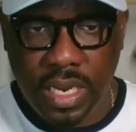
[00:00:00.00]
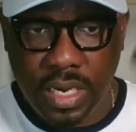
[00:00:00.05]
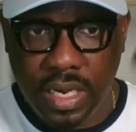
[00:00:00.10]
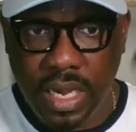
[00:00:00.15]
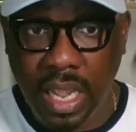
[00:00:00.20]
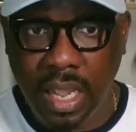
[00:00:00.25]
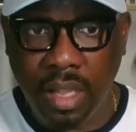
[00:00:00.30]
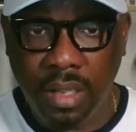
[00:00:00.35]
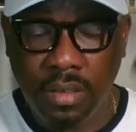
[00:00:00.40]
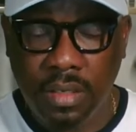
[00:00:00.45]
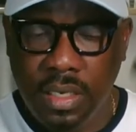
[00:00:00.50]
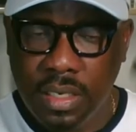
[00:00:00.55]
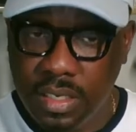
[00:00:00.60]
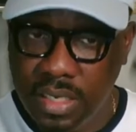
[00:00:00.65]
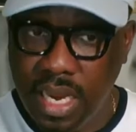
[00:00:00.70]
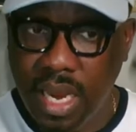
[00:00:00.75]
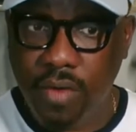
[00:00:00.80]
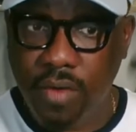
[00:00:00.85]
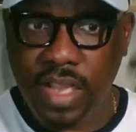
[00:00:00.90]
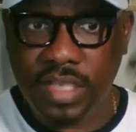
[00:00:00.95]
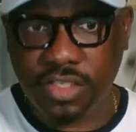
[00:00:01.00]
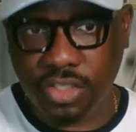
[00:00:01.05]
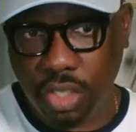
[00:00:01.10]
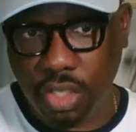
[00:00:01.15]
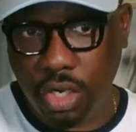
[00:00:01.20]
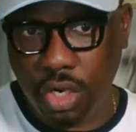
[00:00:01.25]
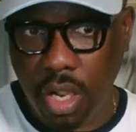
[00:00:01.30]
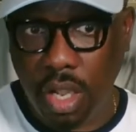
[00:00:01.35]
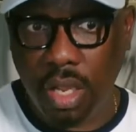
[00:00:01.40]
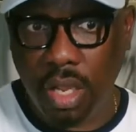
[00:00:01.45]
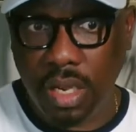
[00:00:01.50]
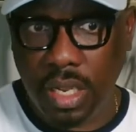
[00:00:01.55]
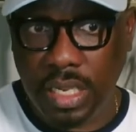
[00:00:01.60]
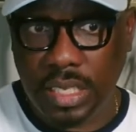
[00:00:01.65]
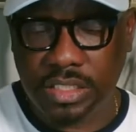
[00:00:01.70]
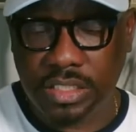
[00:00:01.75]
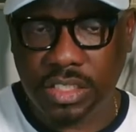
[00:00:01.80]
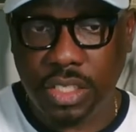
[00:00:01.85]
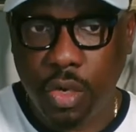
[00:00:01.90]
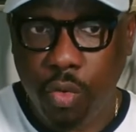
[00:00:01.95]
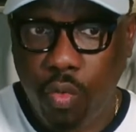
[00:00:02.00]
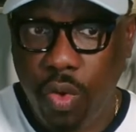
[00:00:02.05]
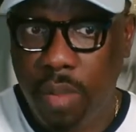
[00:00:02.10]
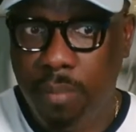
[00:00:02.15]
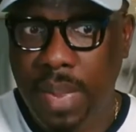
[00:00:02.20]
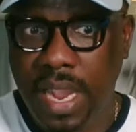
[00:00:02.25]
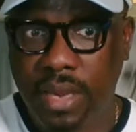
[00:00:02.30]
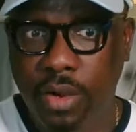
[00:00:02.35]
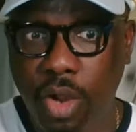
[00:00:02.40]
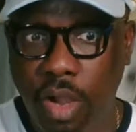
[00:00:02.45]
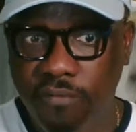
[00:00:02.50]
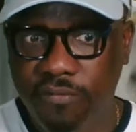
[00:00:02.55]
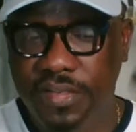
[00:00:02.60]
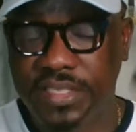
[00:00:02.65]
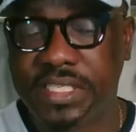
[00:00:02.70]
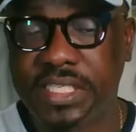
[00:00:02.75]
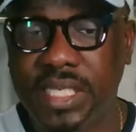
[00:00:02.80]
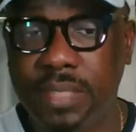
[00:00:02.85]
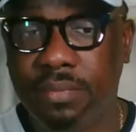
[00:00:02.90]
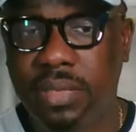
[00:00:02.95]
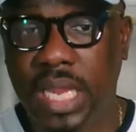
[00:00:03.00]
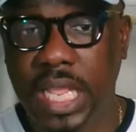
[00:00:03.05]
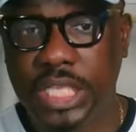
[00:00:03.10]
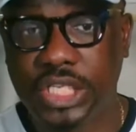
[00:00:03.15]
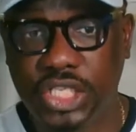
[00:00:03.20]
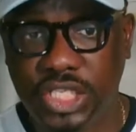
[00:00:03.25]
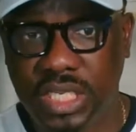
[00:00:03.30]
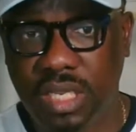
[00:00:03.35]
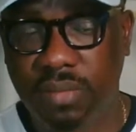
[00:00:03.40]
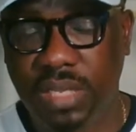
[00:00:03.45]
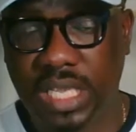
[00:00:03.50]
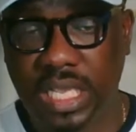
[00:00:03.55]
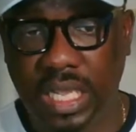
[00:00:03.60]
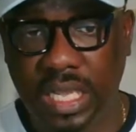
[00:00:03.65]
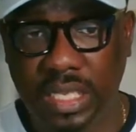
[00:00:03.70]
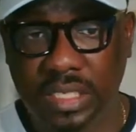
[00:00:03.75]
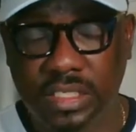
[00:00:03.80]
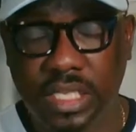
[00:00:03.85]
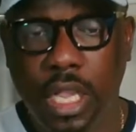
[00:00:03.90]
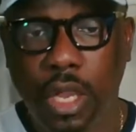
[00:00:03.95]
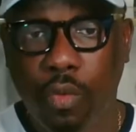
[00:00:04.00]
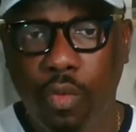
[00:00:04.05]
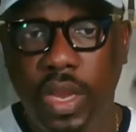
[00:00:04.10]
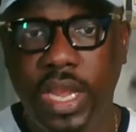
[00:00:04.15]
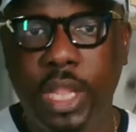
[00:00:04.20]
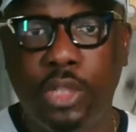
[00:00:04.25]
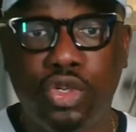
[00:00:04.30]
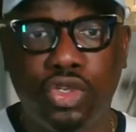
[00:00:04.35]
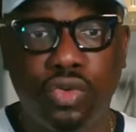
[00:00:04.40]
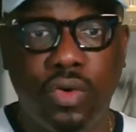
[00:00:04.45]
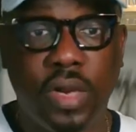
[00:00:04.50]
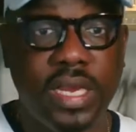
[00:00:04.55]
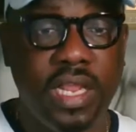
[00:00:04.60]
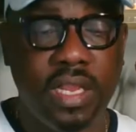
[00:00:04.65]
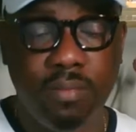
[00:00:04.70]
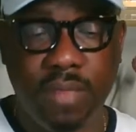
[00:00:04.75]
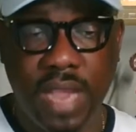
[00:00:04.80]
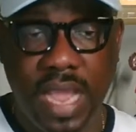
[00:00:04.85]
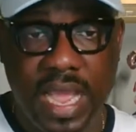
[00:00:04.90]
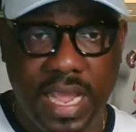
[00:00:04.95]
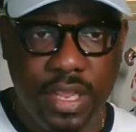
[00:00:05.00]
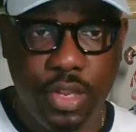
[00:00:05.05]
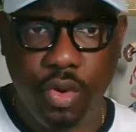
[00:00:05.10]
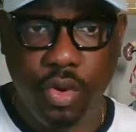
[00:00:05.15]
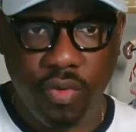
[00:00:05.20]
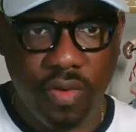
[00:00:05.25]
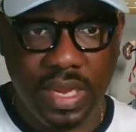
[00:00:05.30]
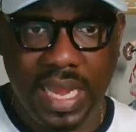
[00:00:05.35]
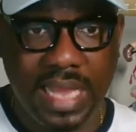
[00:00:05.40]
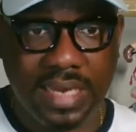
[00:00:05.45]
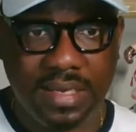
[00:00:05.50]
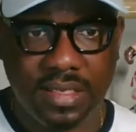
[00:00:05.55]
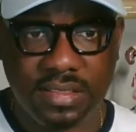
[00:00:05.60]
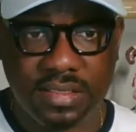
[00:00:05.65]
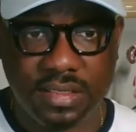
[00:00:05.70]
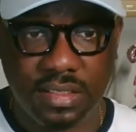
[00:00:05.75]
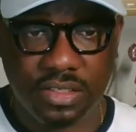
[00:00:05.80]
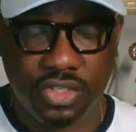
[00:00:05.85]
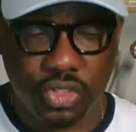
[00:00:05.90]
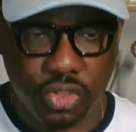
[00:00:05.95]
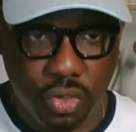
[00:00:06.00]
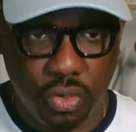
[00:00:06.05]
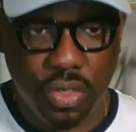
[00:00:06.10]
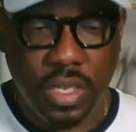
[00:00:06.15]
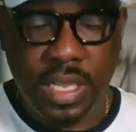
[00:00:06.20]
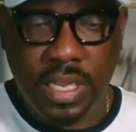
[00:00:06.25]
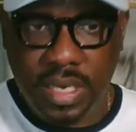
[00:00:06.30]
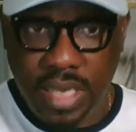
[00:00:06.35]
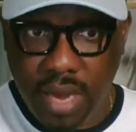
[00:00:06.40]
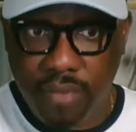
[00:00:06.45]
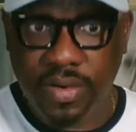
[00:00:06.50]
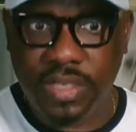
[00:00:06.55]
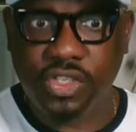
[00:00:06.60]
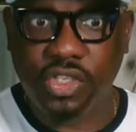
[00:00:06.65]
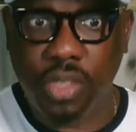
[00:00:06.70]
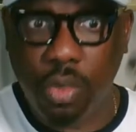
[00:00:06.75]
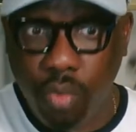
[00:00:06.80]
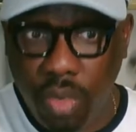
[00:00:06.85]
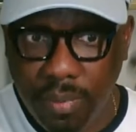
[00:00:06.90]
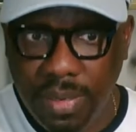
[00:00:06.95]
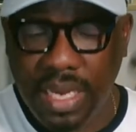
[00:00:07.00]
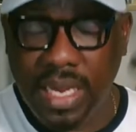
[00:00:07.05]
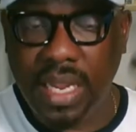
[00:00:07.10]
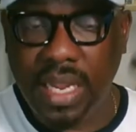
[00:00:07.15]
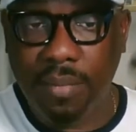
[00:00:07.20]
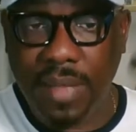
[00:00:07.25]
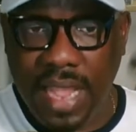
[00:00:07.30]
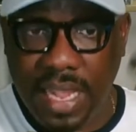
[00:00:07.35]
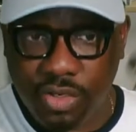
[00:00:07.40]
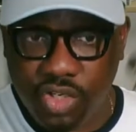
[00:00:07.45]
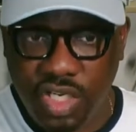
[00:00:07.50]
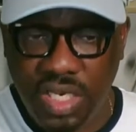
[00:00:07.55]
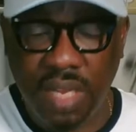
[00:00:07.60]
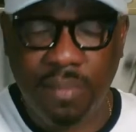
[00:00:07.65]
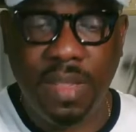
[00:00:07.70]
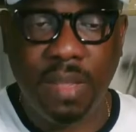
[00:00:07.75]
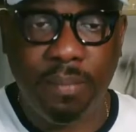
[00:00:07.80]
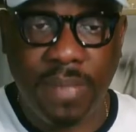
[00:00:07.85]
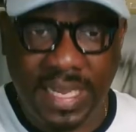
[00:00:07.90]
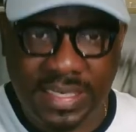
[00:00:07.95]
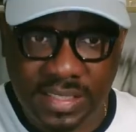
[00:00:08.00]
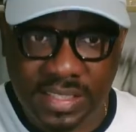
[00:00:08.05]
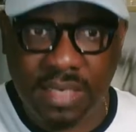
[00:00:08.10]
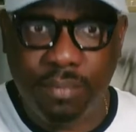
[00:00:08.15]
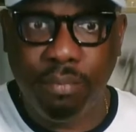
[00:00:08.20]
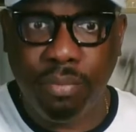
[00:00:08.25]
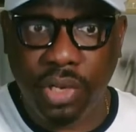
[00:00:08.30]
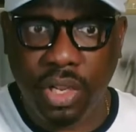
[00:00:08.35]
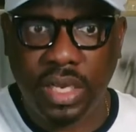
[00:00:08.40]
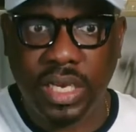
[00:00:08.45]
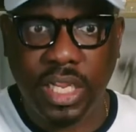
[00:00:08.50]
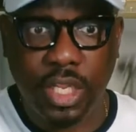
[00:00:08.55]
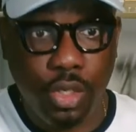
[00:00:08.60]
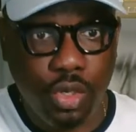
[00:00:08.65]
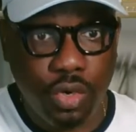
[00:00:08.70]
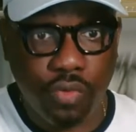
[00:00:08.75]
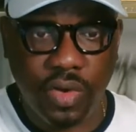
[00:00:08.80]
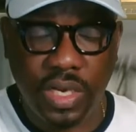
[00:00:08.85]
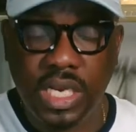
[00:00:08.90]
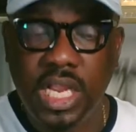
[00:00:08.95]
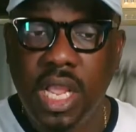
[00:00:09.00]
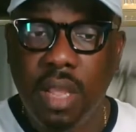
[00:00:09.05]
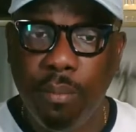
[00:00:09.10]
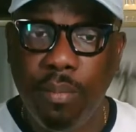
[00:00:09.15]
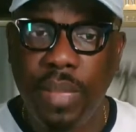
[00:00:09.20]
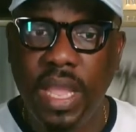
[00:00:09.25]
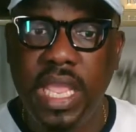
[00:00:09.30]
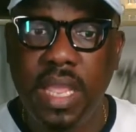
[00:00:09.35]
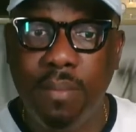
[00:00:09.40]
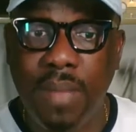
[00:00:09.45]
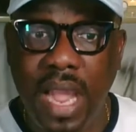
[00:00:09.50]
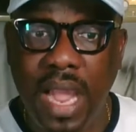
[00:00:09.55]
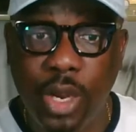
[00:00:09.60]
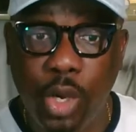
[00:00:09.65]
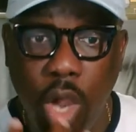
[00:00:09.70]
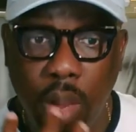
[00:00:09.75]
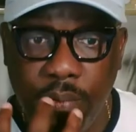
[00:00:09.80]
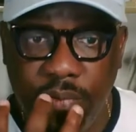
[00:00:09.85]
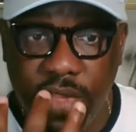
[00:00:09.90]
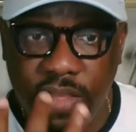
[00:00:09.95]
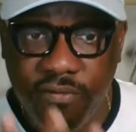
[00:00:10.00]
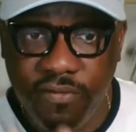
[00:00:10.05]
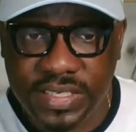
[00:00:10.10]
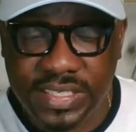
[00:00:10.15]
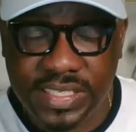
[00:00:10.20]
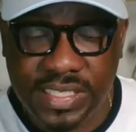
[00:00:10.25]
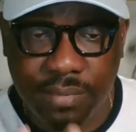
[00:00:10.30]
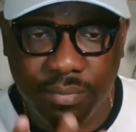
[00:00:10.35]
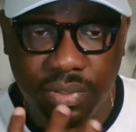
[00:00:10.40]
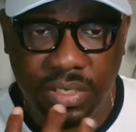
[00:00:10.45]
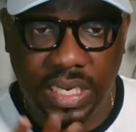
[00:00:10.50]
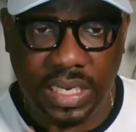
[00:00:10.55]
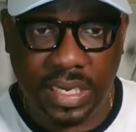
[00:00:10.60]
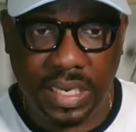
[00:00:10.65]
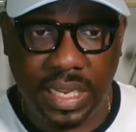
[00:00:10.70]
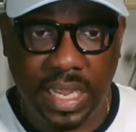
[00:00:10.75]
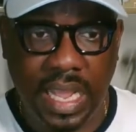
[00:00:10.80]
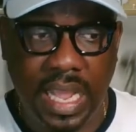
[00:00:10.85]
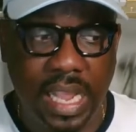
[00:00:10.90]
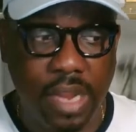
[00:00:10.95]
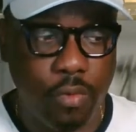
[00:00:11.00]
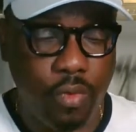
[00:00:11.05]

Now, there are some colors we might not visibly see because we need to run it by urinalysis. So there are some women that might actually be passing blood in urine, but it might not be visible in the eye.